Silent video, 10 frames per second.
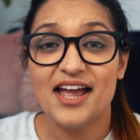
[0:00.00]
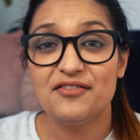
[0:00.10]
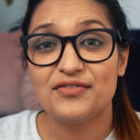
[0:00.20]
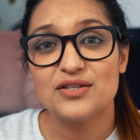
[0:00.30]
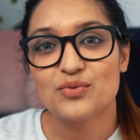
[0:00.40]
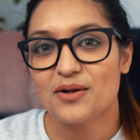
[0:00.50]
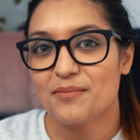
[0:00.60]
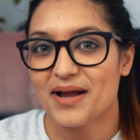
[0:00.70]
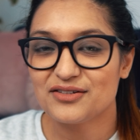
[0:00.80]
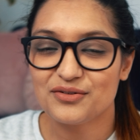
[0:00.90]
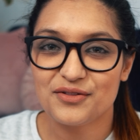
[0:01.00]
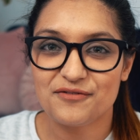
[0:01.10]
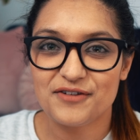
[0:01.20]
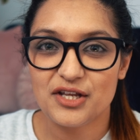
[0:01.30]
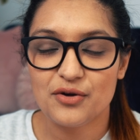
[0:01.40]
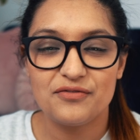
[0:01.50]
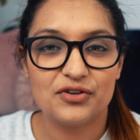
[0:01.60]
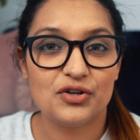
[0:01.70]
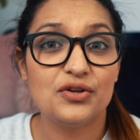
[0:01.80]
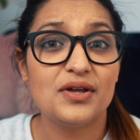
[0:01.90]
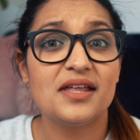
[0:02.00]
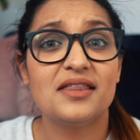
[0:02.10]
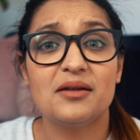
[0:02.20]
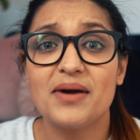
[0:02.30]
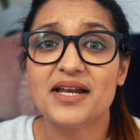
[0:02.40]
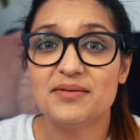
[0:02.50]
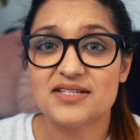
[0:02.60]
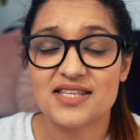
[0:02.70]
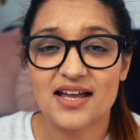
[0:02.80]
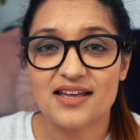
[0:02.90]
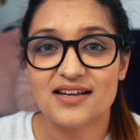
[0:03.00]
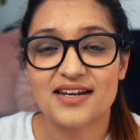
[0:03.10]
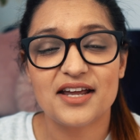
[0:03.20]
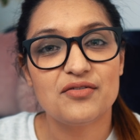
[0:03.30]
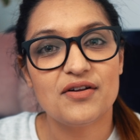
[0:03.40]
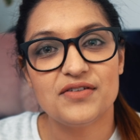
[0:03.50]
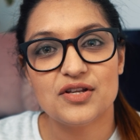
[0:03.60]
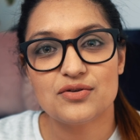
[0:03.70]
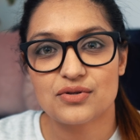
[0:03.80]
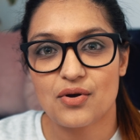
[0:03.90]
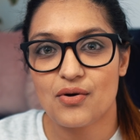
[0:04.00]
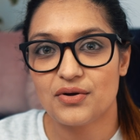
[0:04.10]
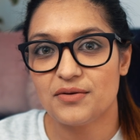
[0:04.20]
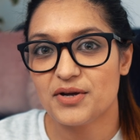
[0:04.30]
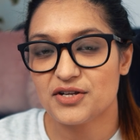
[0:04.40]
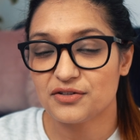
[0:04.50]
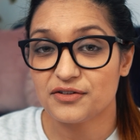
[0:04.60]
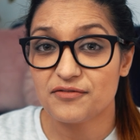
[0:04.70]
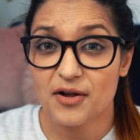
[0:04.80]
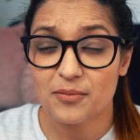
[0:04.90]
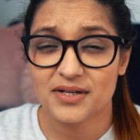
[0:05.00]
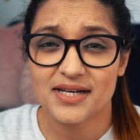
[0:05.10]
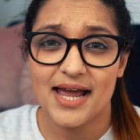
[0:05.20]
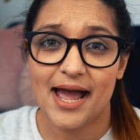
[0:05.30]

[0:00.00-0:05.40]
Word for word: Hey friends, welcome back to another video. If you're new here, then my name is Naya and I create videos on personal development,